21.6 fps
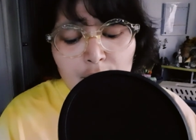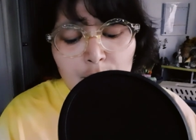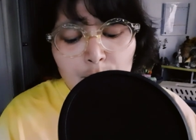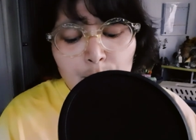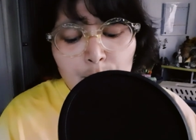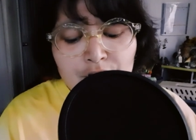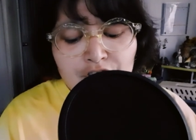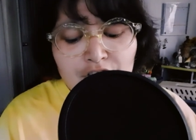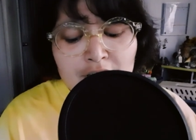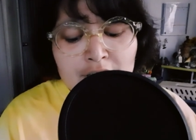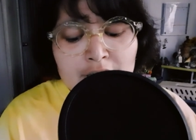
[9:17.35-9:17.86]

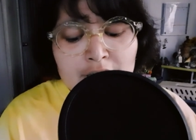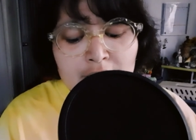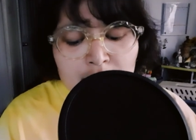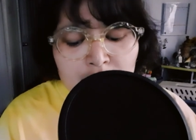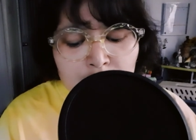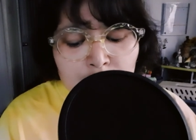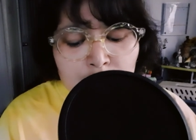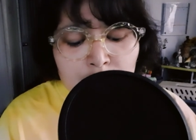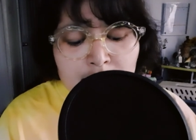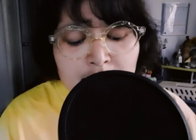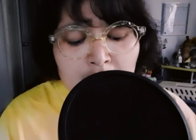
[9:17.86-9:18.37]
which
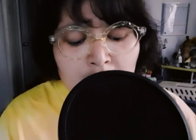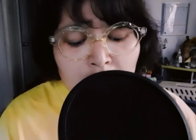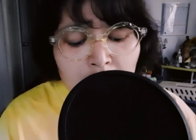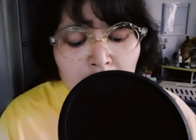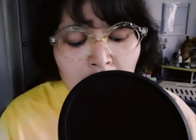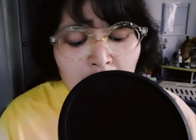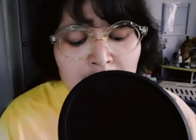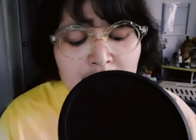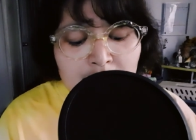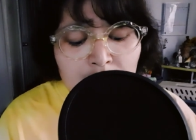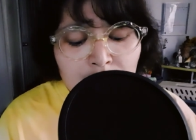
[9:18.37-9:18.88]
includes the
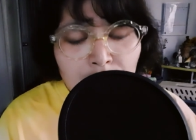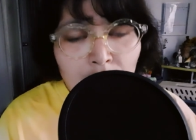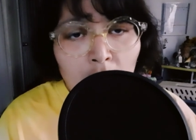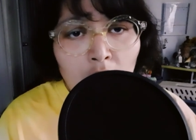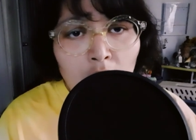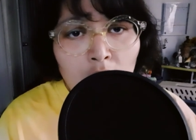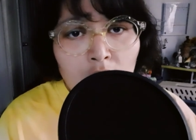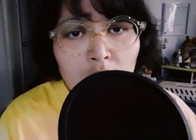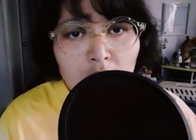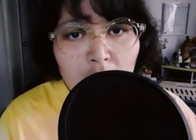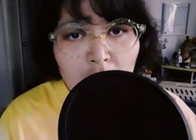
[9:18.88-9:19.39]
loss of
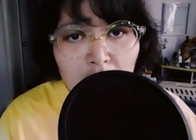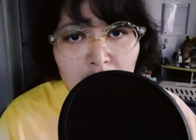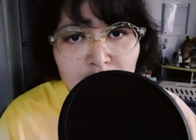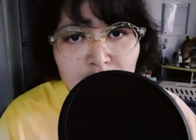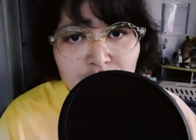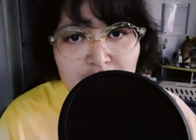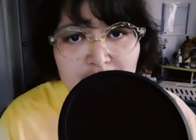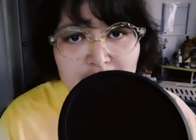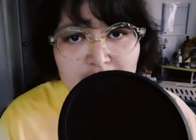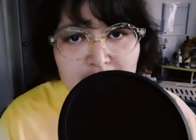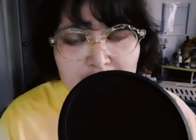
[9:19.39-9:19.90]
all
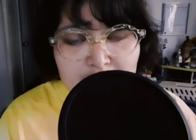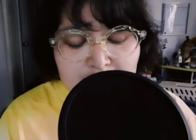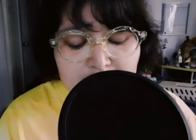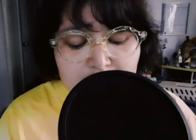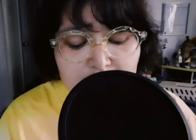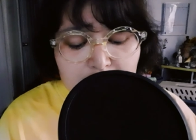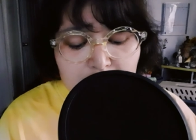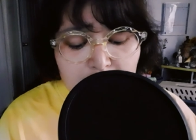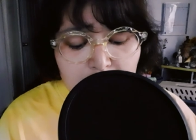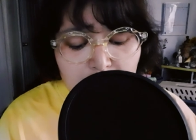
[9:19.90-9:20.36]
consciousness.